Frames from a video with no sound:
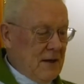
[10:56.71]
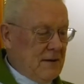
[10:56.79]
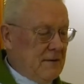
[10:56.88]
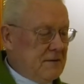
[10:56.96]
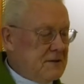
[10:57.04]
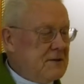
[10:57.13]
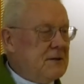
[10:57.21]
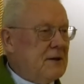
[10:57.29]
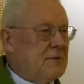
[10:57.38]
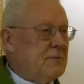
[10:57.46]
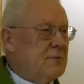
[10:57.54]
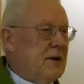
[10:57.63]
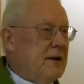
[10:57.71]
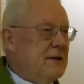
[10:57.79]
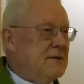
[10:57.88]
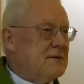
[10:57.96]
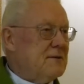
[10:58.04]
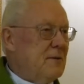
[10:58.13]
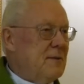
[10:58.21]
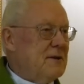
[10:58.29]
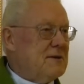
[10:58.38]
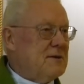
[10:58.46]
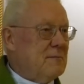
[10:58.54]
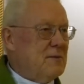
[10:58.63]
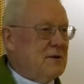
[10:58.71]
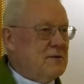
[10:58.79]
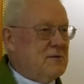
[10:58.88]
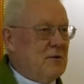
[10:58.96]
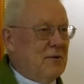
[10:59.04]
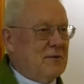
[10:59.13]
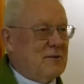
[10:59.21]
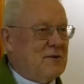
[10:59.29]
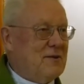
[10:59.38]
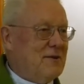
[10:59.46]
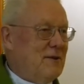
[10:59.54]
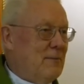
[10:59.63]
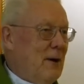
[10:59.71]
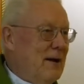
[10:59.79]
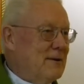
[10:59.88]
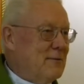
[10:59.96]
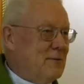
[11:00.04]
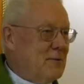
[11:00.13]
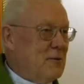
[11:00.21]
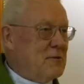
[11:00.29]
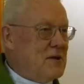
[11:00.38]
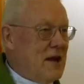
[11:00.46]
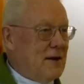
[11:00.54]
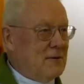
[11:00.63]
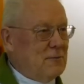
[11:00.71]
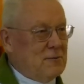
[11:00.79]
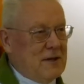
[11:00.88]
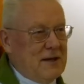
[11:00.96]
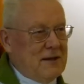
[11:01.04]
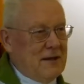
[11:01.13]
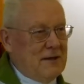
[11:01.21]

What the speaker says: We see that today so many simply don't want or don't dare to take